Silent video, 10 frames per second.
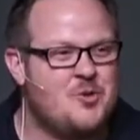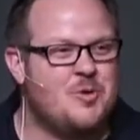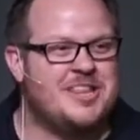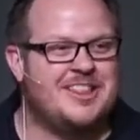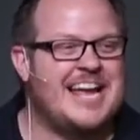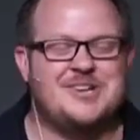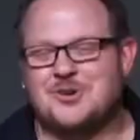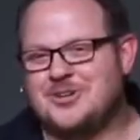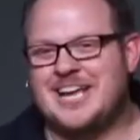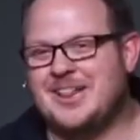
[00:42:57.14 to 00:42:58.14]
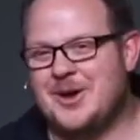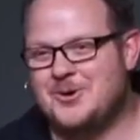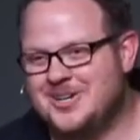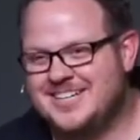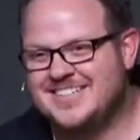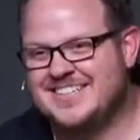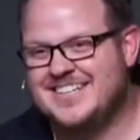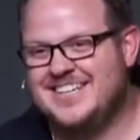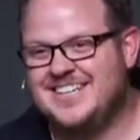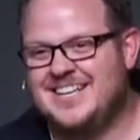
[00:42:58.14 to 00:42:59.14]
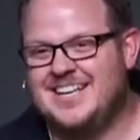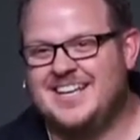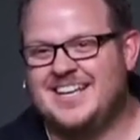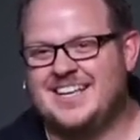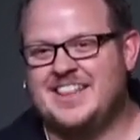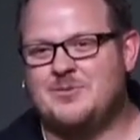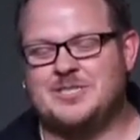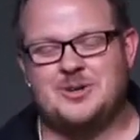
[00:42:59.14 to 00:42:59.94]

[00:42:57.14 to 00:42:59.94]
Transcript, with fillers: when the light turned yellow? And there was